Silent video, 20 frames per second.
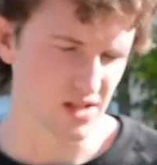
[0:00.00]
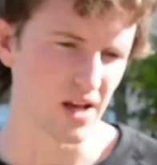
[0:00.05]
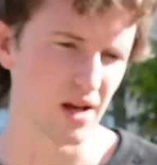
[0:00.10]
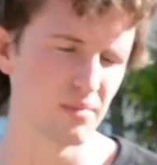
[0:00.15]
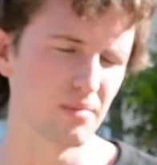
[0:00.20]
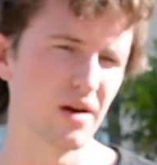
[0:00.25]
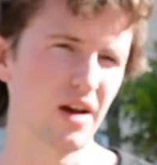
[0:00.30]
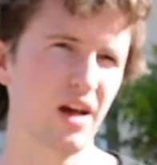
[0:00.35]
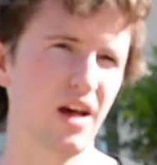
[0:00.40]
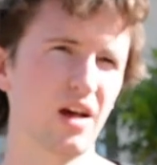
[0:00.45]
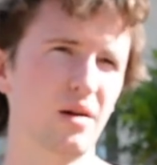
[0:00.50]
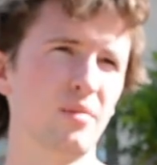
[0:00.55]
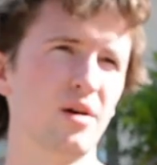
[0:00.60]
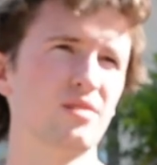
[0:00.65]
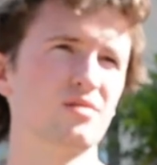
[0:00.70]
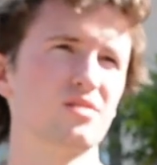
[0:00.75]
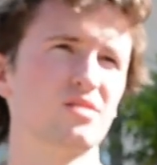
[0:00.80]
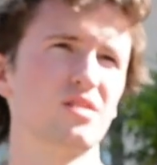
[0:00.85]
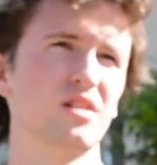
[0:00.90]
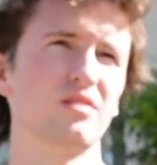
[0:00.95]
get in my head
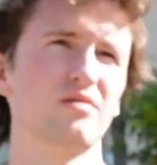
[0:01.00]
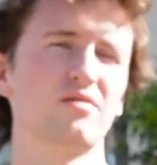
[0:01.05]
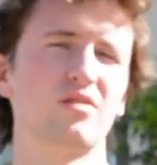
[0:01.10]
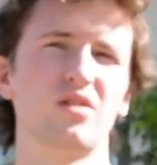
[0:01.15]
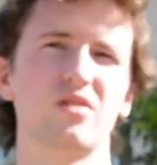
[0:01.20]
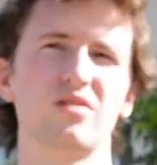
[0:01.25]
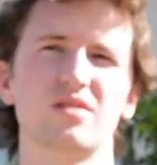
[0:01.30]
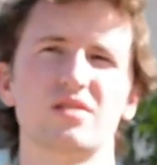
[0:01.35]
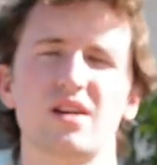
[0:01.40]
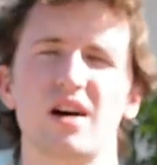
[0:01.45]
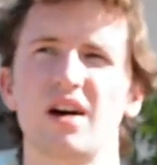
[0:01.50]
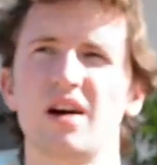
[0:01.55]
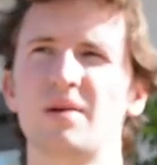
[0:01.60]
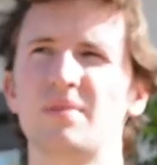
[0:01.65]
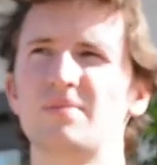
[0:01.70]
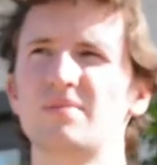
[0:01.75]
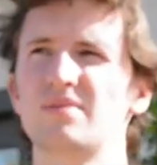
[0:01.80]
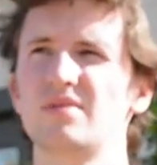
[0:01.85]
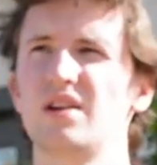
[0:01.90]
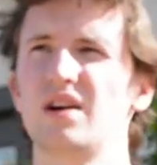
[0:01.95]
about stuff all the
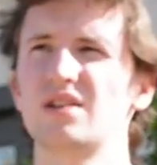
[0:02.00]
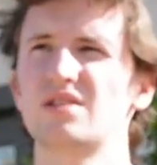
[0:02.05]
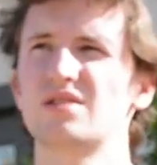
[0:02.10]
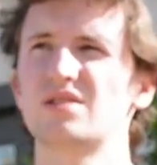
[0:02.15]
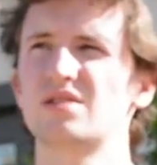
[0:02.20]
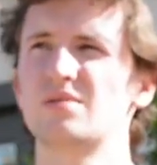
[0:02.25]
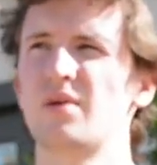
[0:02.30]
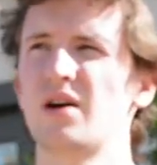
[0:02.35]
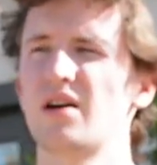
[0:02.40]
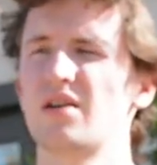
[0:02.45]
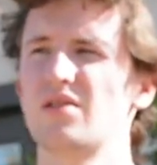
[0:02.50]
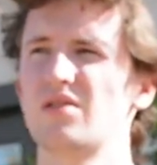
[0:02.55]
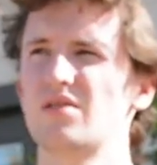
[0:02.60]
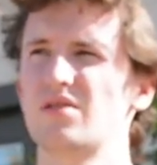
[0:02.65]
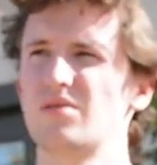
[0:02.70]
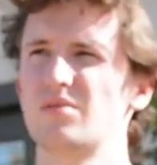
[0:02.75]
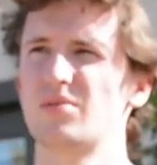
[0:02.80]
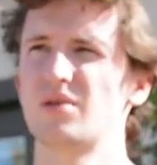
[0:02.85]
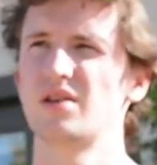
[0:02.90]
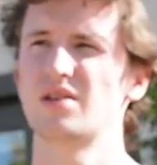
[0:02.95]
time, not just about
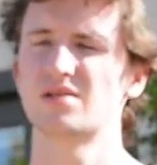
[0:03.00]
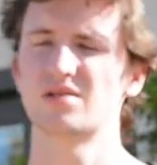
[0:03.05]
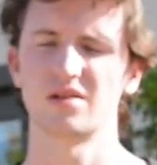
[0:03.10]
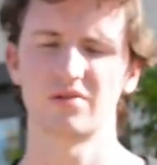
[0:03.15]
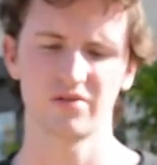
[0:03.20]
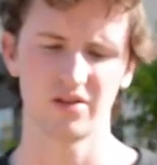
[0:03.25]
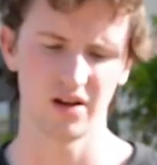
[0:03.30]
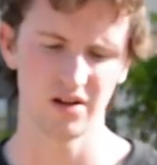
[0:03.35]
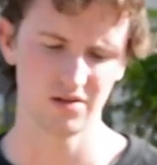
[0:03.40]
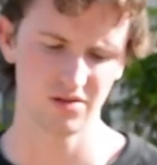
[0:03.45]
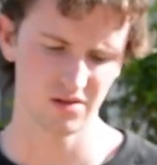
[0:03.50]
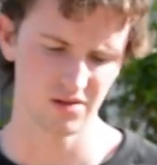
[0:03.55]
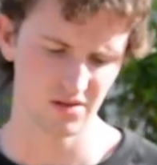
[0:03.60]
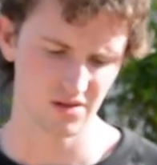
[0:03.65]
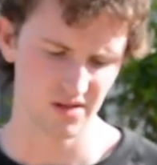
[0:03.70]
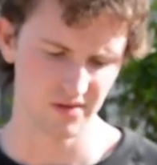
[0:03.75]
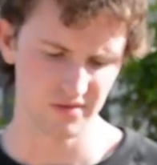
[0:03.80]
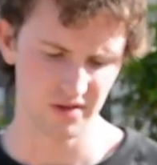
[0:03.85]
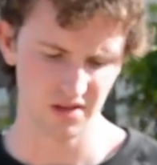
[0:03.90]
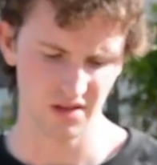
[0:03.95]
being self-conscious and
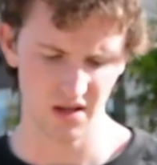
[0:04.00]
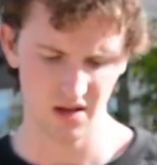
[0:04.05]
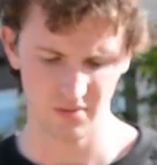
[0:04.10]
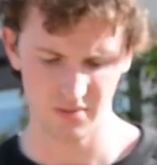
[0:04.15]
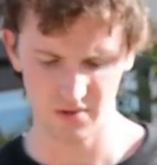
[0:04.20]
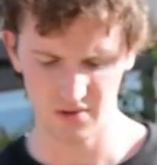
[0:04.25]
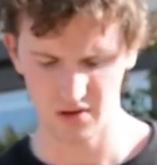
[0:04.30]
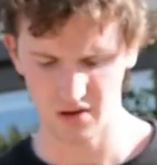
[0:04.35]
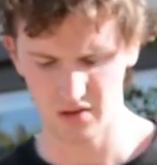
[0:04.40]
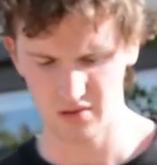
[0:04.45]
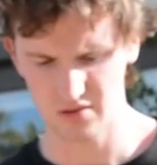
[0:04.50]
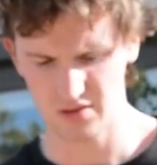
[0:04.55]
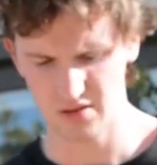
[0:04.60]
stuff like that, but other